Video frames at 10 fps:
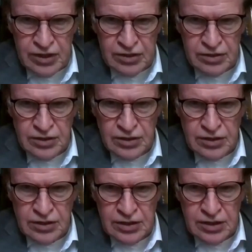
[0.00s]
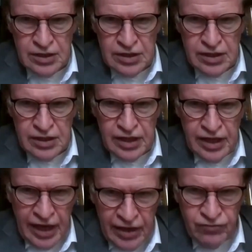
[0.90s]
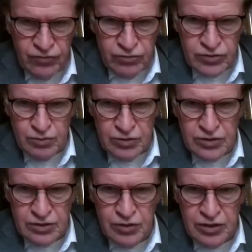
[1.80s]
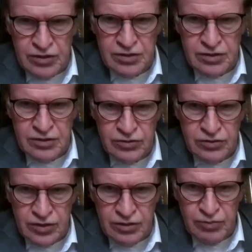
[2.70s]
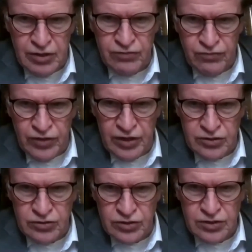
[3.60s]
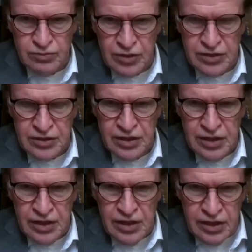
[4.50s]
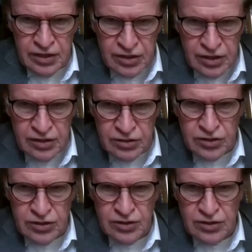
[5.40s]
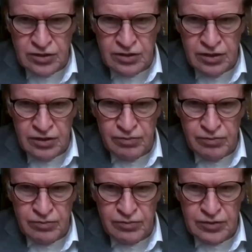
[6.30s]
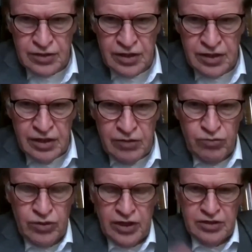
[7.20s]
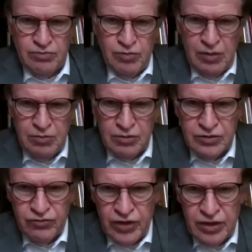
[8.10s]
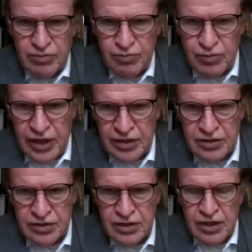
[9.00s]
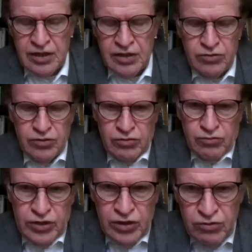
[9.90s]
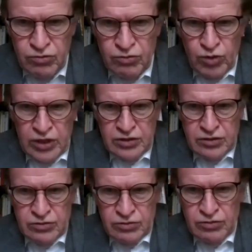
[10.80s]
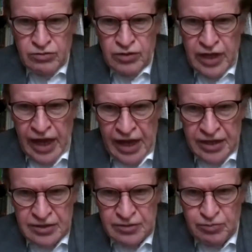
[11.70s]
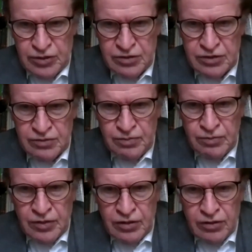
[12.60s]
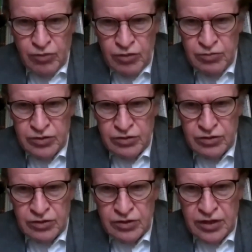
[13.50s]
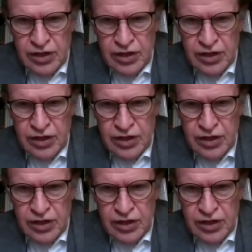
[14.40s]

banks have a responsibility to think about financial stability and can't just say, we'll let a bubble develop. And you know, we know when to act, because the moment that